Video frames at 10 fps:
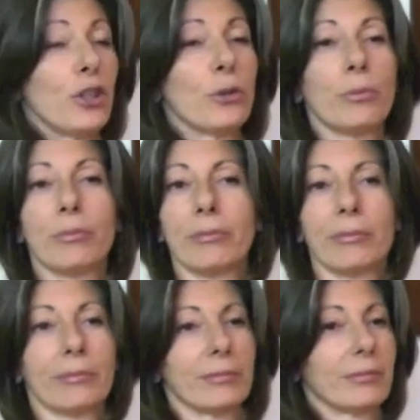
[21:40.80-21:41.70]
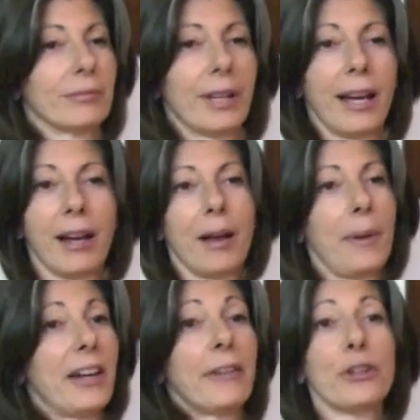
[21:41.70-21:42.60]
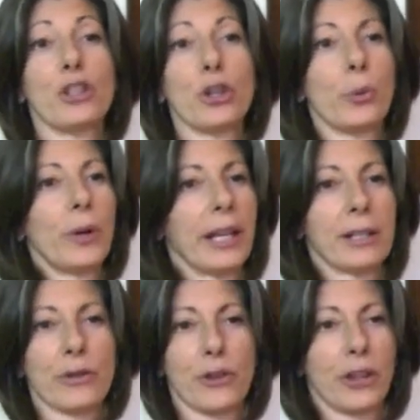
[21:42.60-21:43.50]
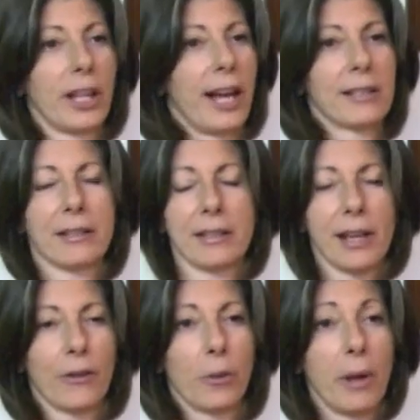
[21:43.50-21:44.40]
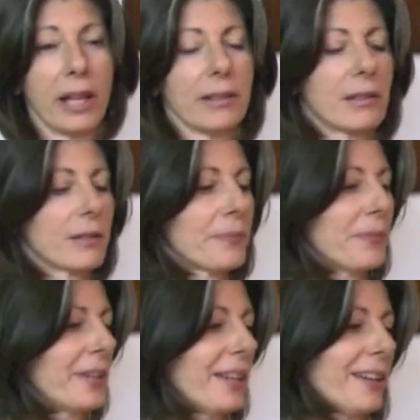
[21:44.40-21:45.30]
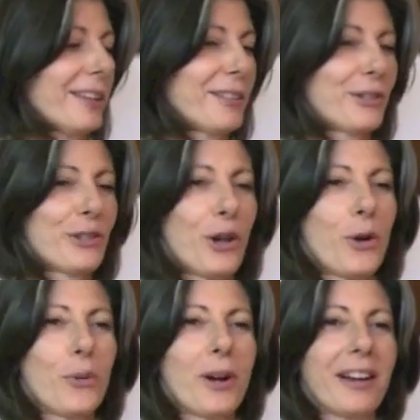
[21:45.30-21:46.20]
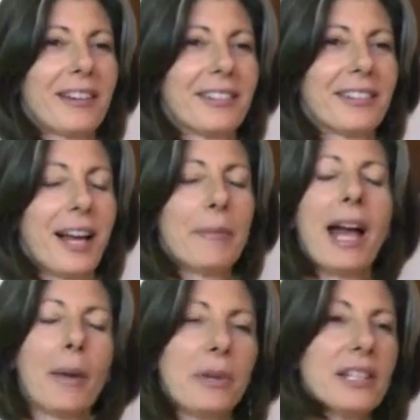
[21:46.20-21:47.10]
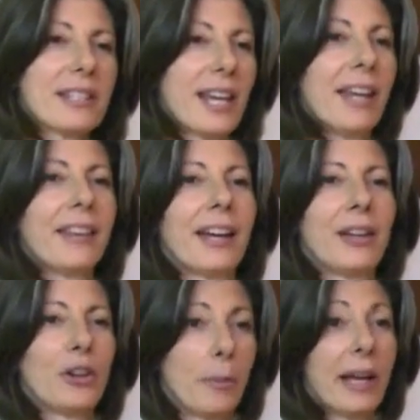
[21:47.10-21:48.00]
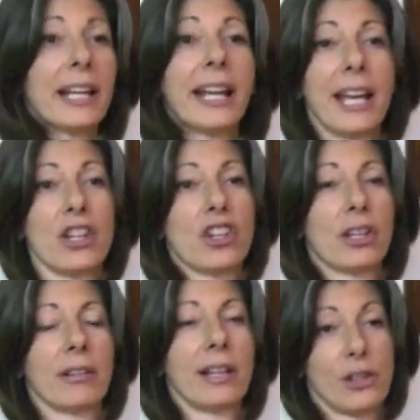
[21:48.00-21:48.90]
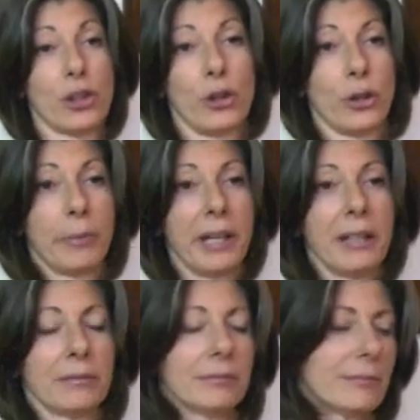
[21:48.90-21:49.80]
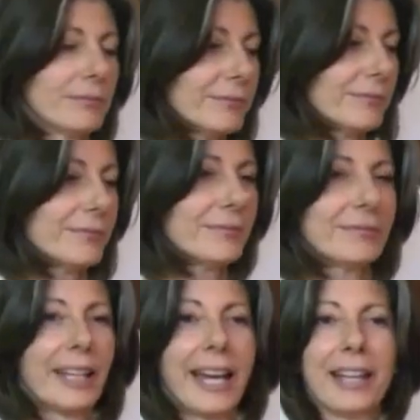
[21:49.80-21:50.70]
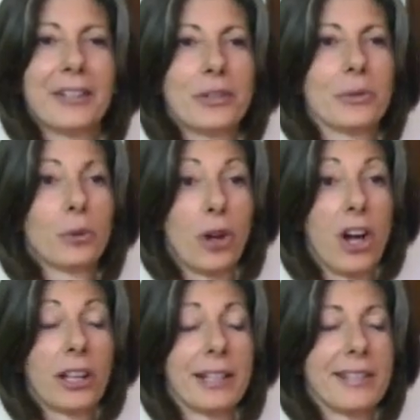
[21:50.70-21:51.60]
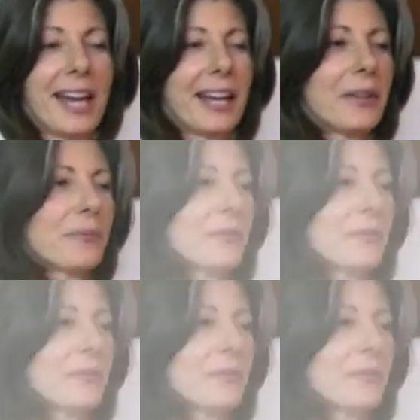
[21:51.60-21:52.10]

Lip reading: you about every 2 weeks for the last several months. So I'm happy to say that your medication has cured me, and we'll call it a day."